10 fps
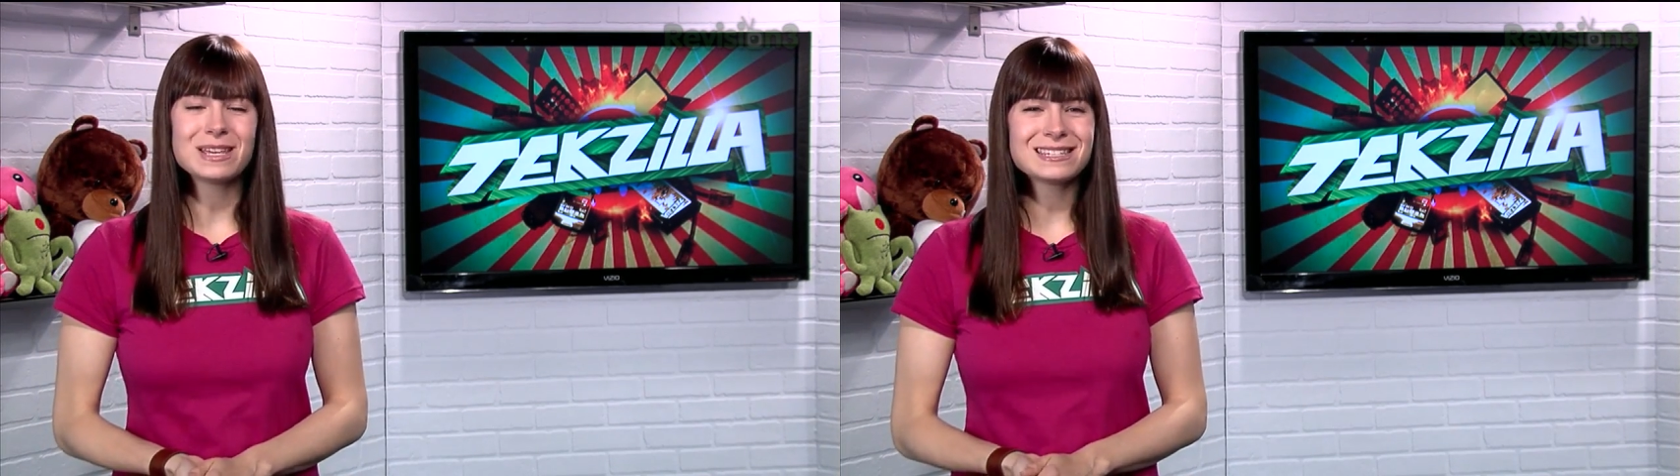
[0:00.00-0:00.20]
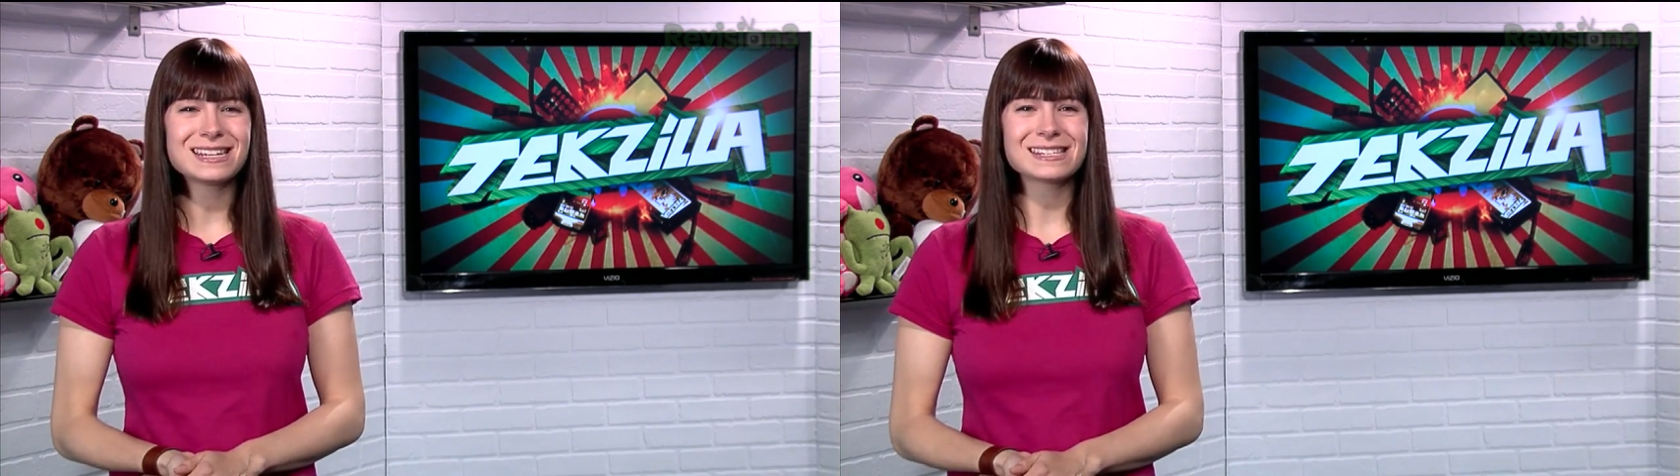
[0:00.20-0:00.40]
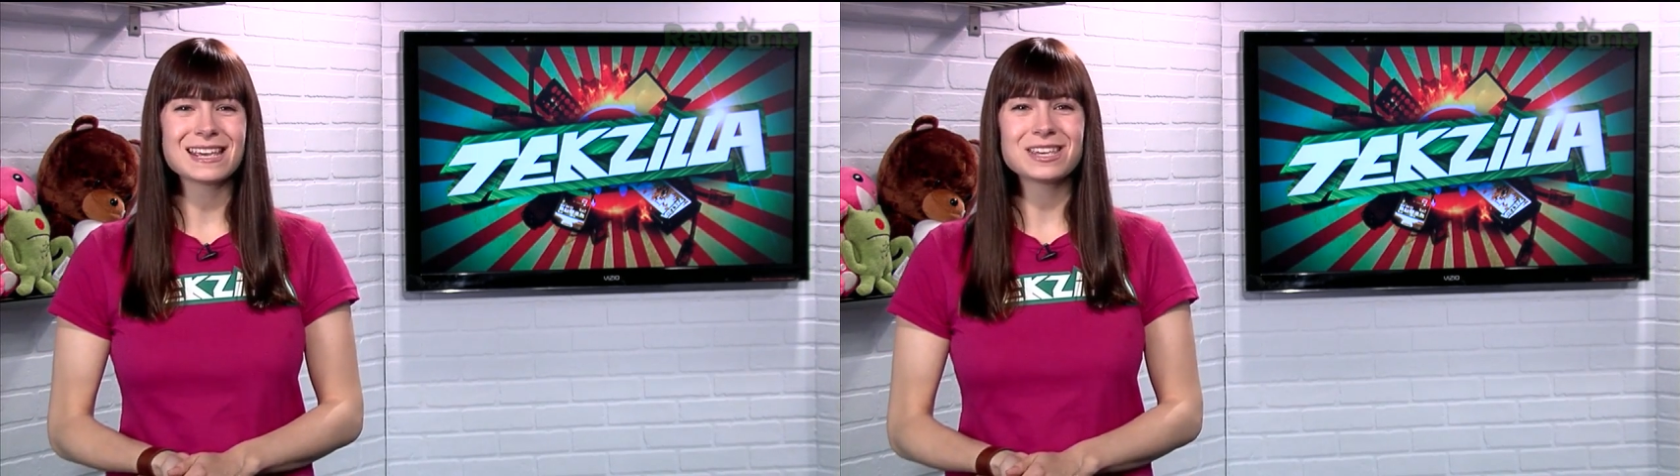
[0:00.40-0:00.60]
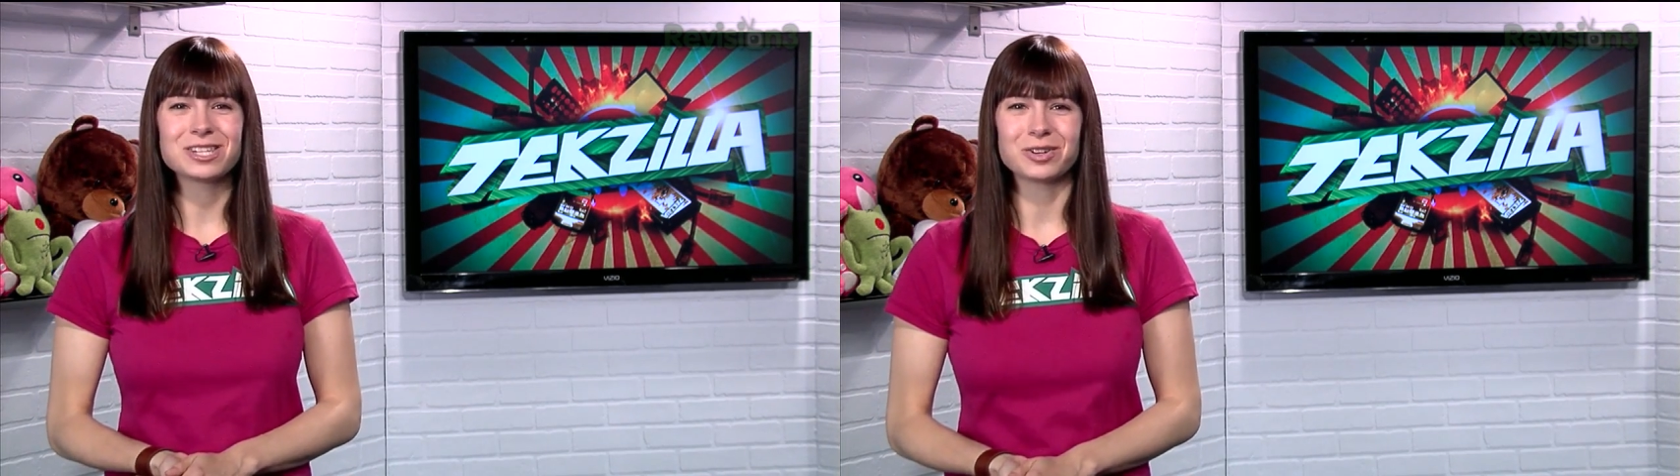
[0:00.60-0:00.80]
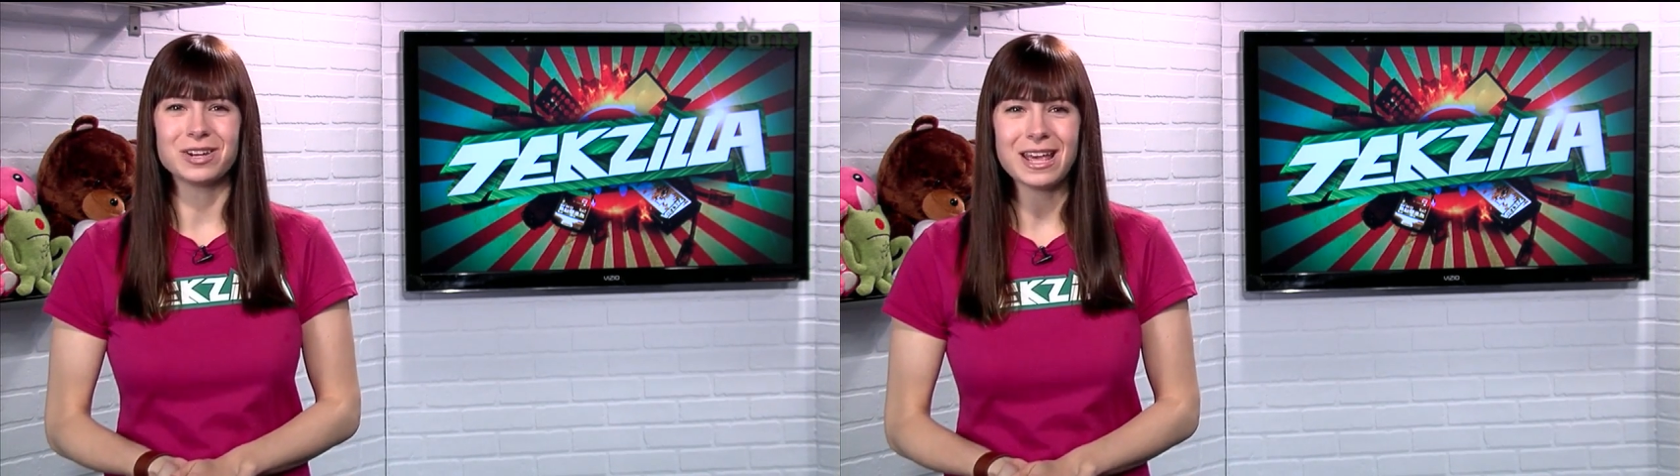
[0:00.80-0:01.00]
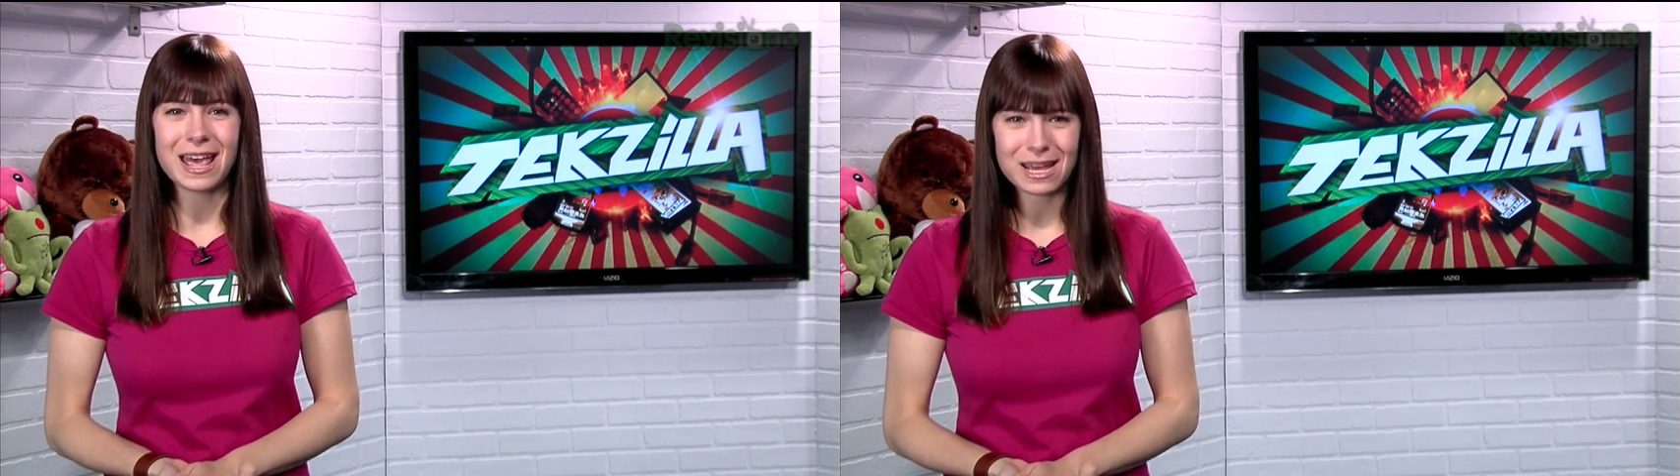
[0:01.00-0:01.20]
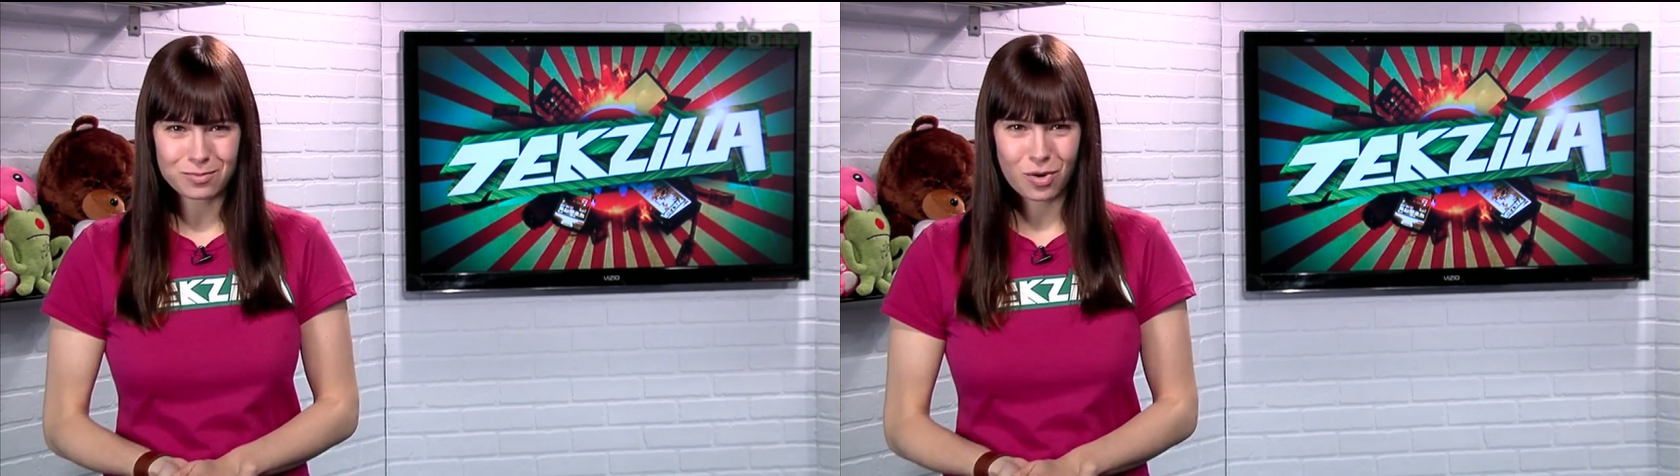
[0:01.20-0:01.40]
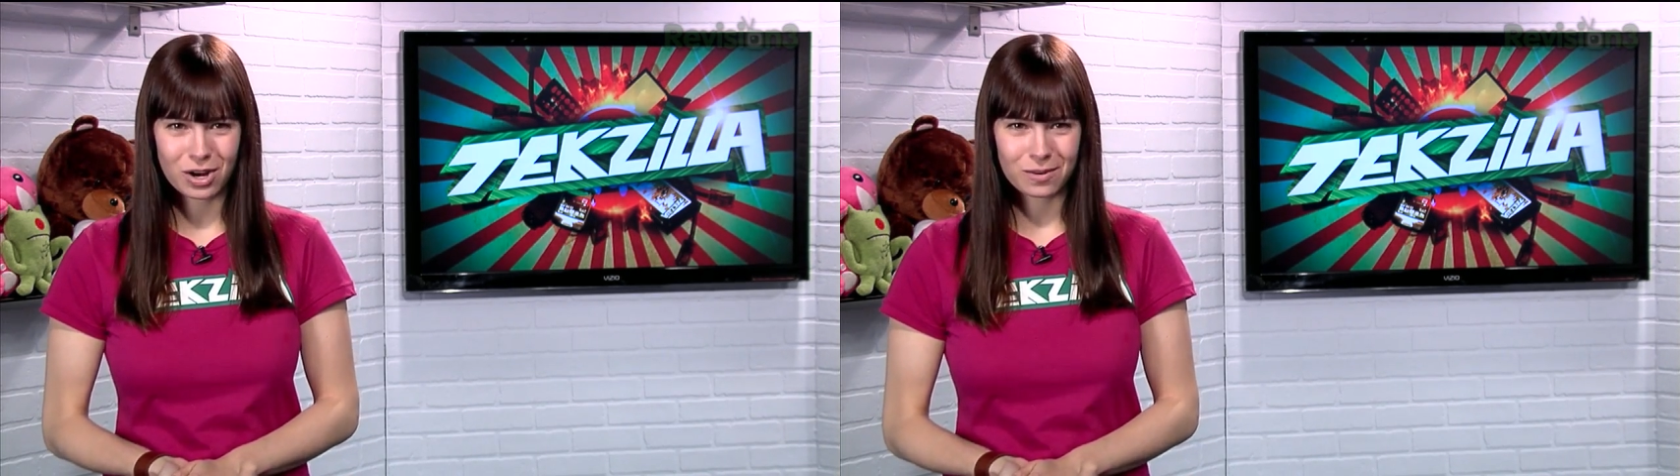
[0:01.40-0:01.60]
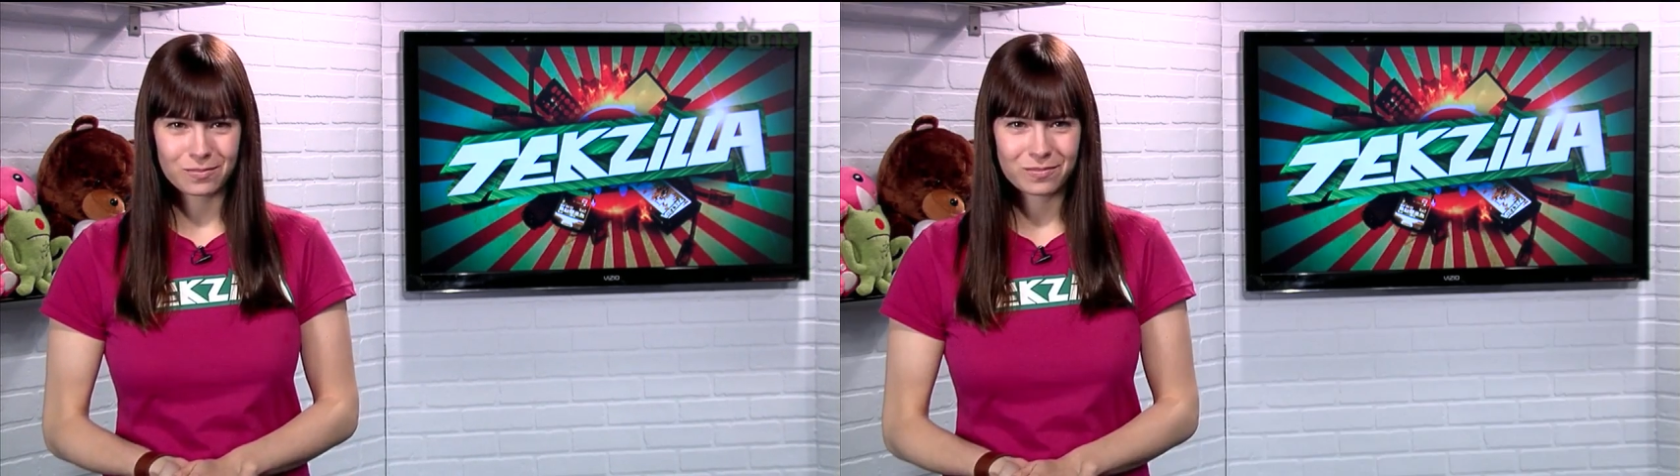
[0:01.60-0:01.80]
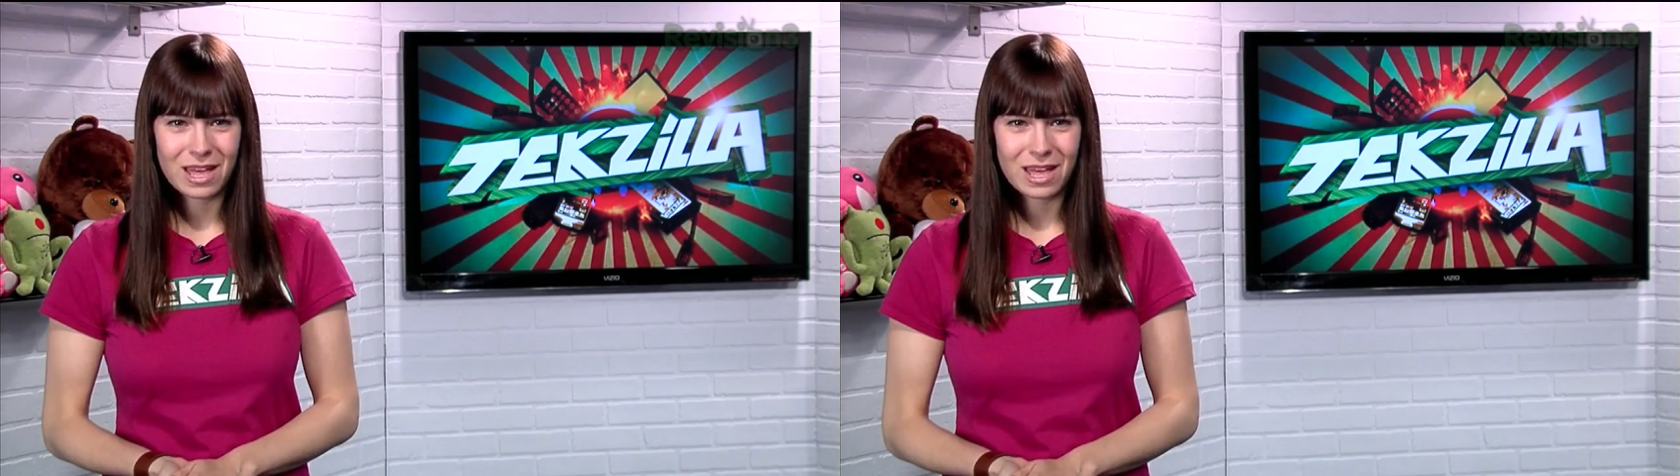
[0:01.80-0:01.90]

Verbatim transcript: business, history, and more.